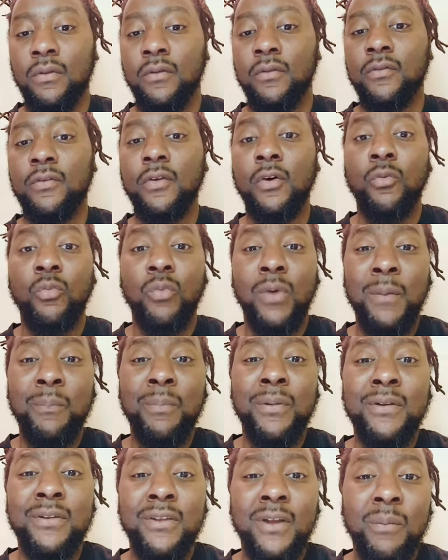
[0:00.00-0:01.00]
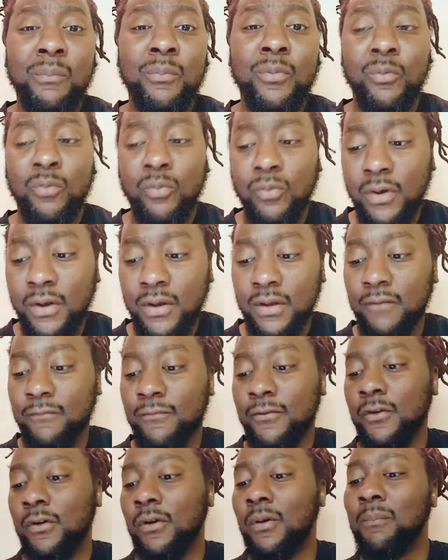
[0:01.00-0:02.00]
So weapon number one,
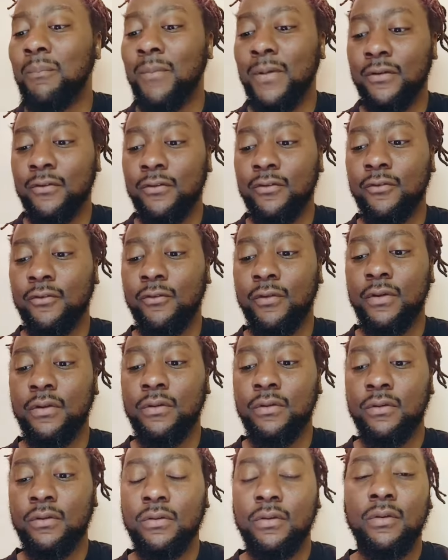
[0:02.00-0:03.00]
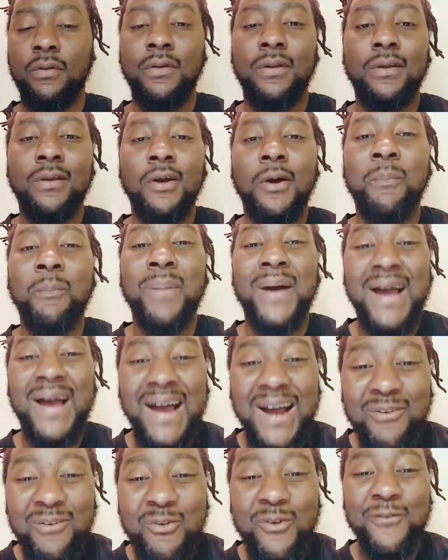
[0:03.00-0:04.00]
if you're a ministry, you need a
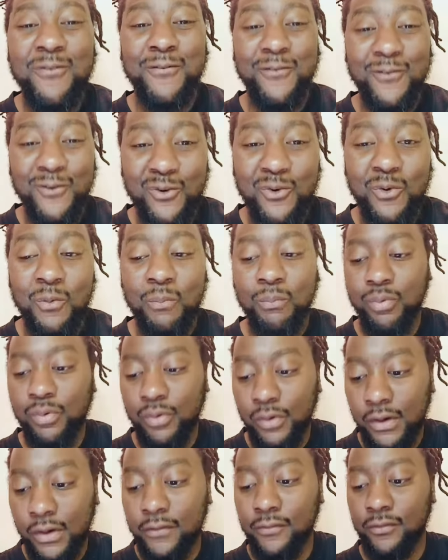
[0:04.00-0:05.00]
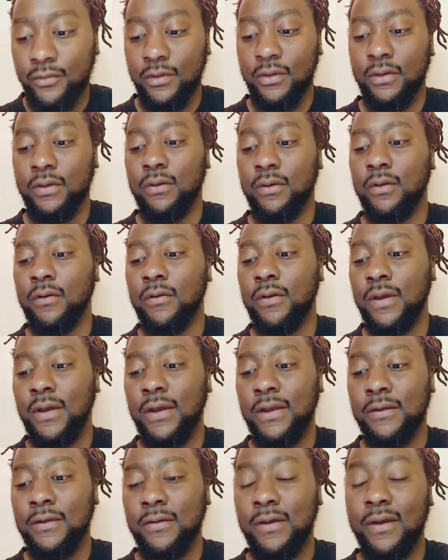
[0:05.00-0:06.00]
powerful prayer team,
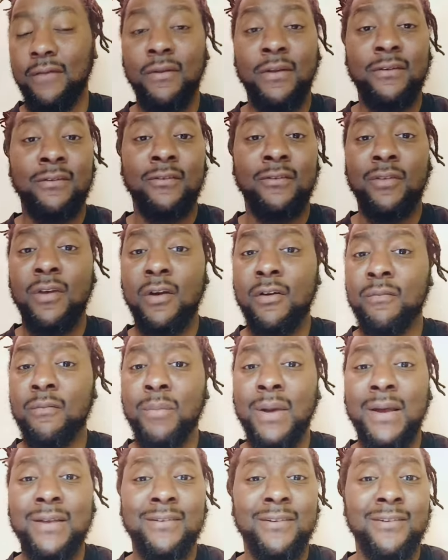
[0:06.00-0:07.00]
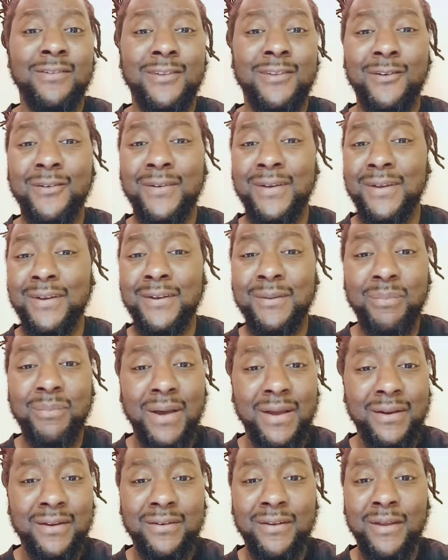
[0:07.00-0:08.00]
okay? And I'm not just talking about just know
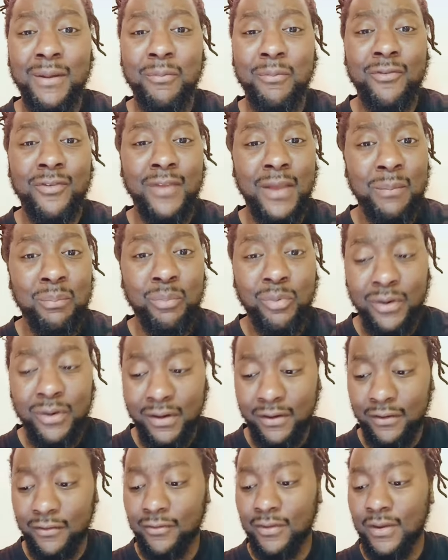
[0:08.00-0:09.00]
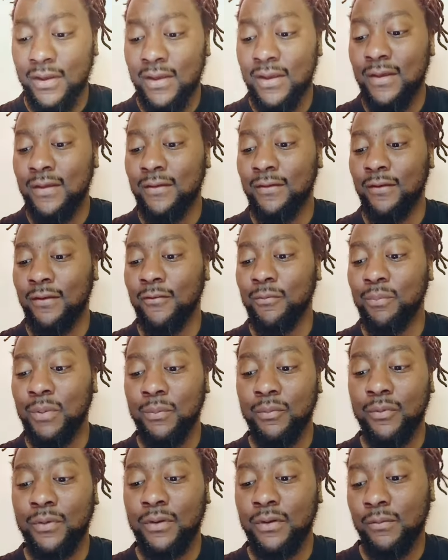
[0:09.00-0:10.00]
anybody that say prayers. These
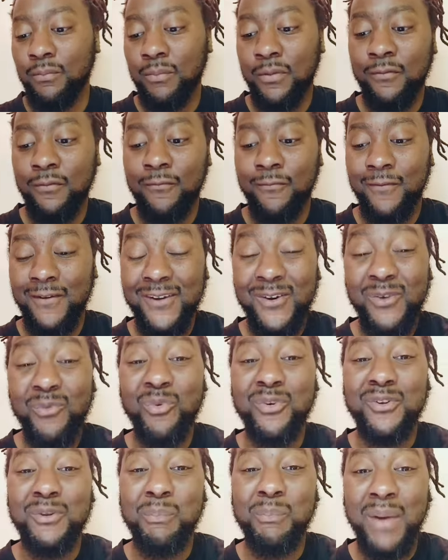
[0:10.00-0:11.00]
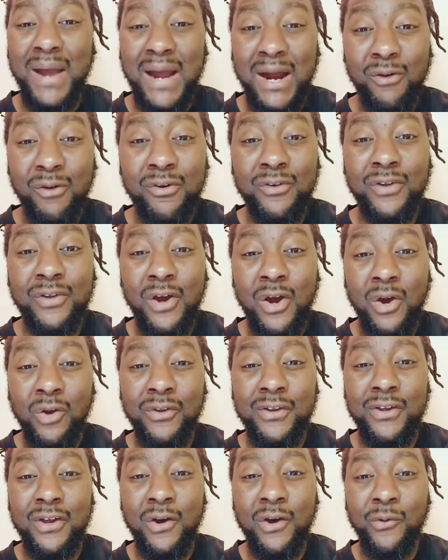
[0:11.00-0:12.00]
people need to be filled with the power of the
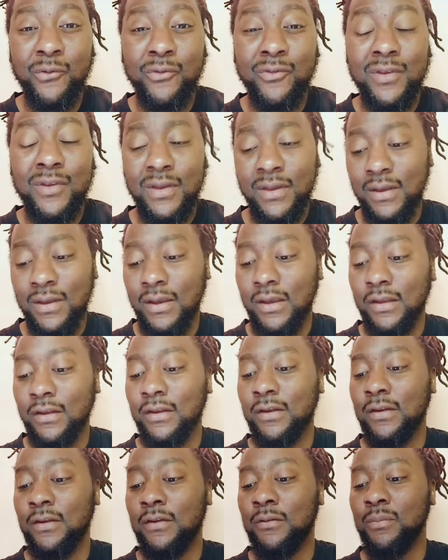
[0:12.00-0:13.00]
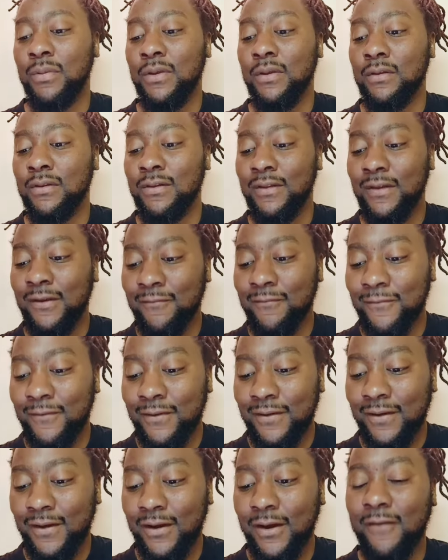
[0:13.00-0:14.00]
Holy Ghost, and they need to be
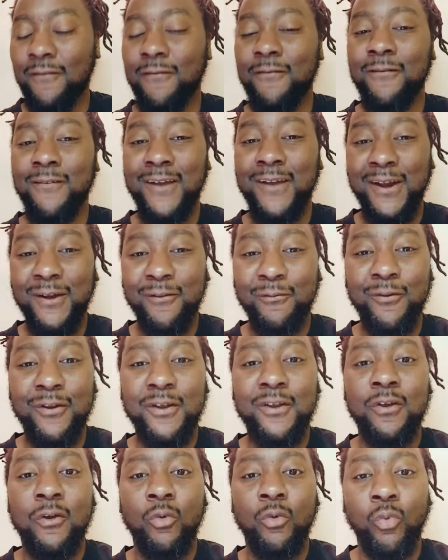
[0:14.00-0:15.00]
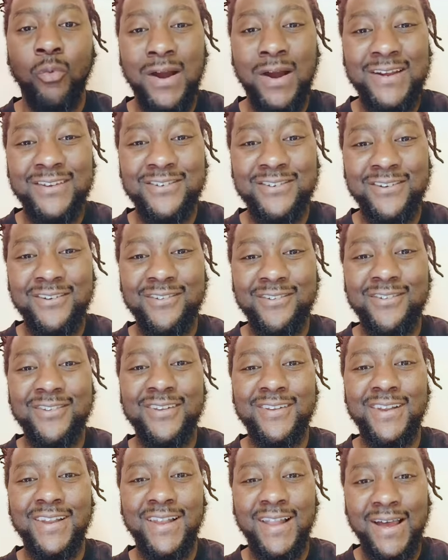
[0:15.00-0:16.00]
living a very
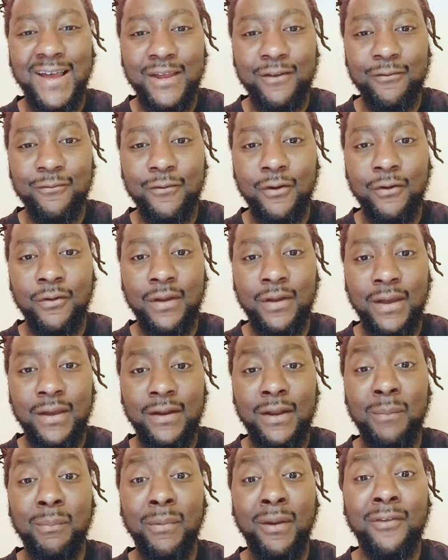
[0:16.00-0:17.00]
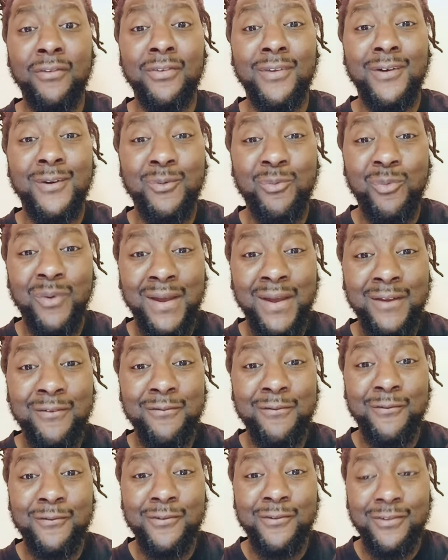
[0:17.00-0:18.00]
righteous life, okay? That means away
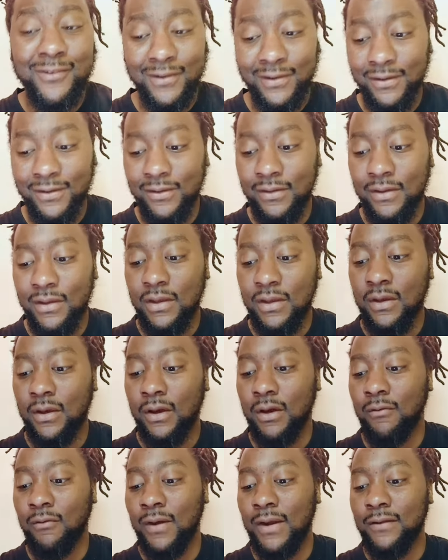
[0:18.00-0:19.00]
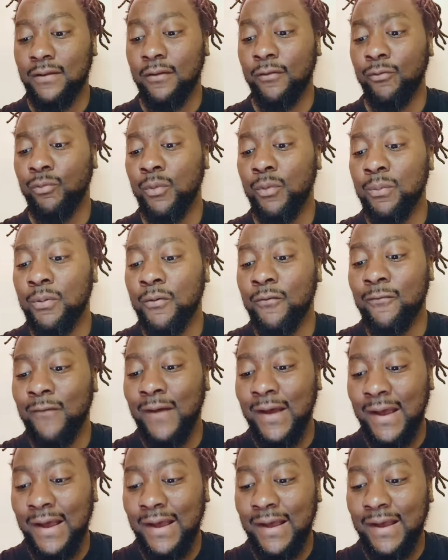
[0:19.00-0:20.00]
from sin. All right, this will
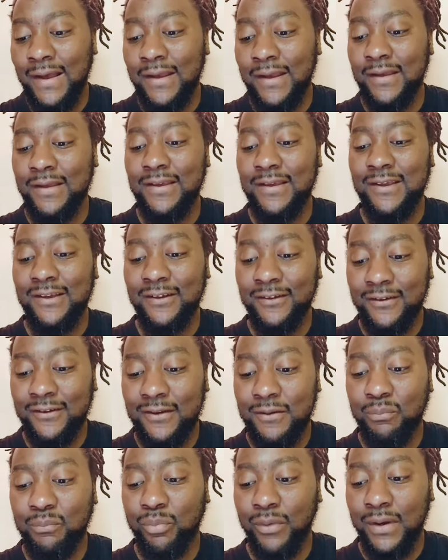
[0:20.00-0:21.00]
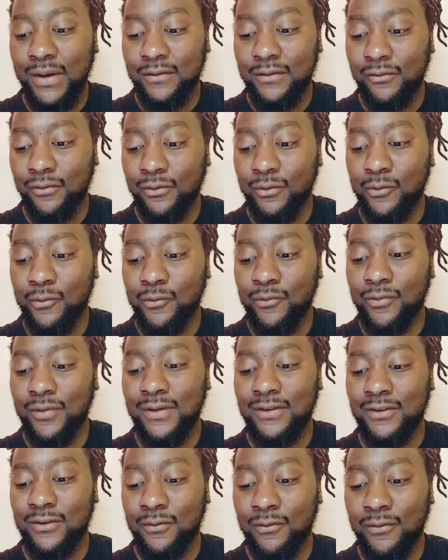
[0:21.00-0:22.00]
provide healing, breakthroughs,
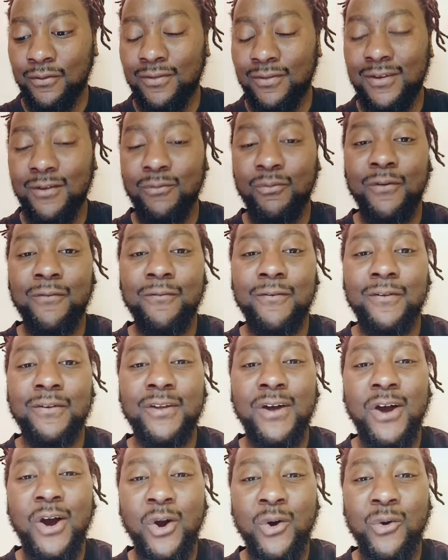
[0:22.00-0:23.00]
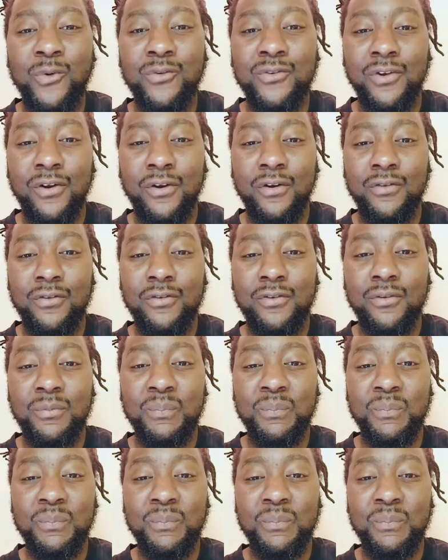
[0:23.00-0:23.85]
and unity within the whole church.